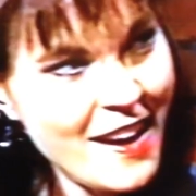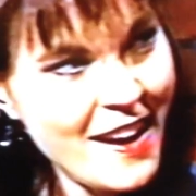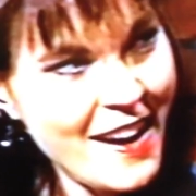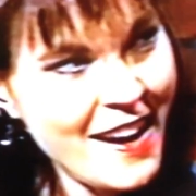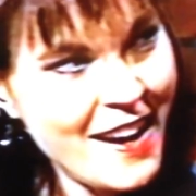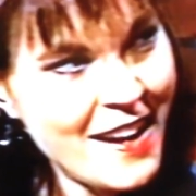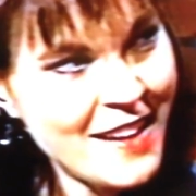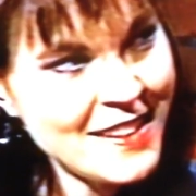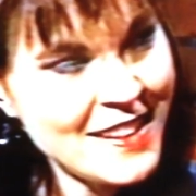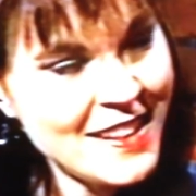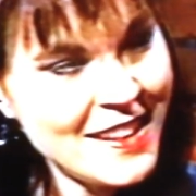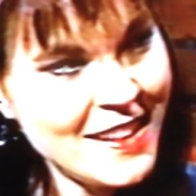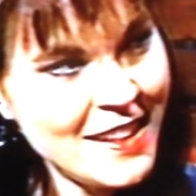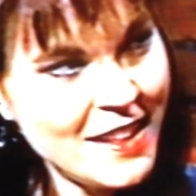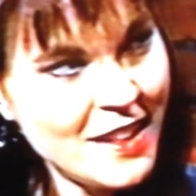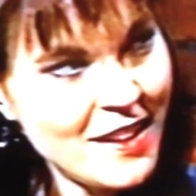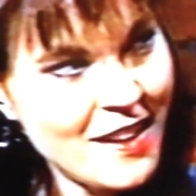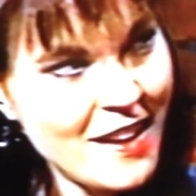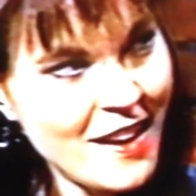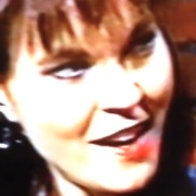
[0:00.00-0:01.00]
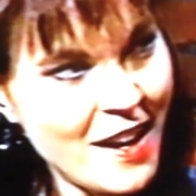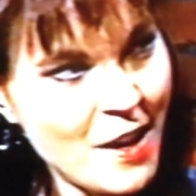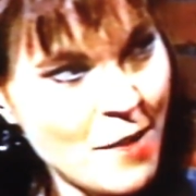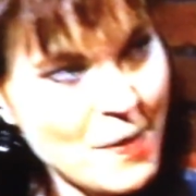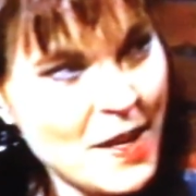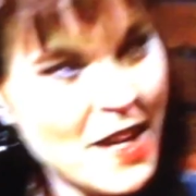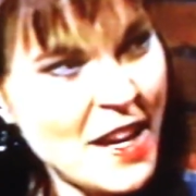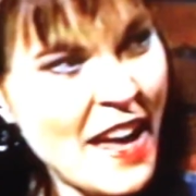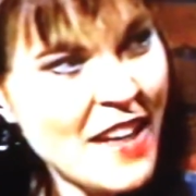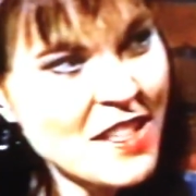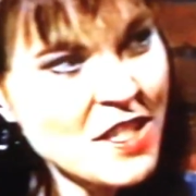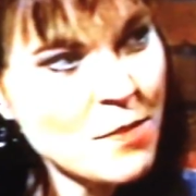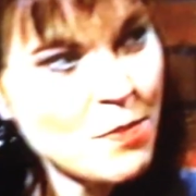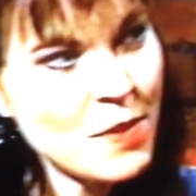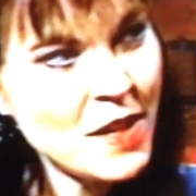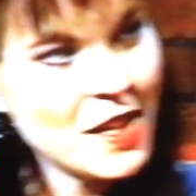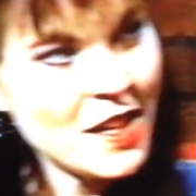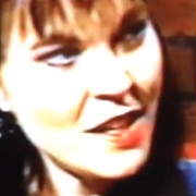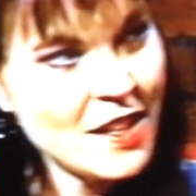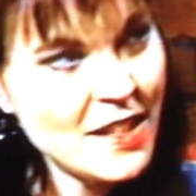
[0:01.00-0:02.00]
and the, I mean, it has
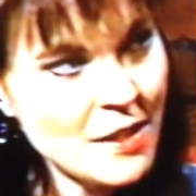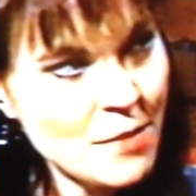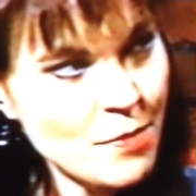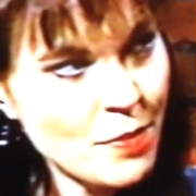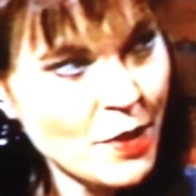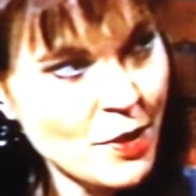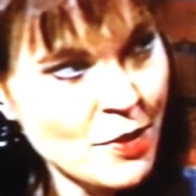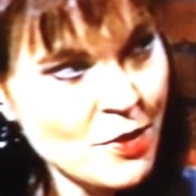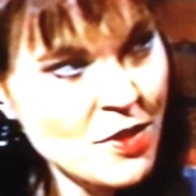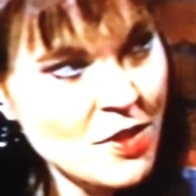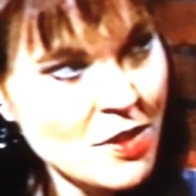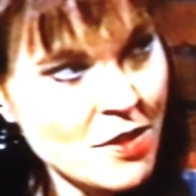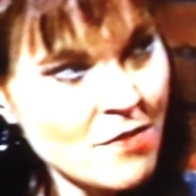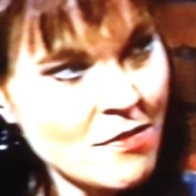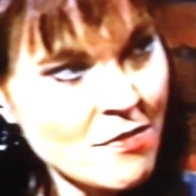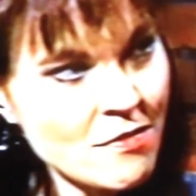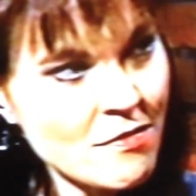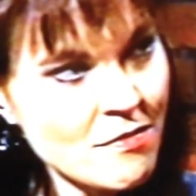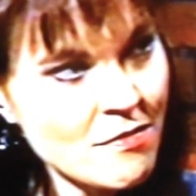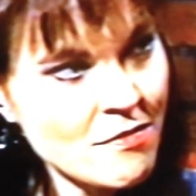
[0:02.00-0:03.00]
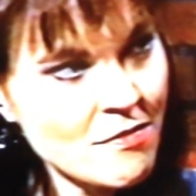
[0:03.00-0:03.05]
to be in a person?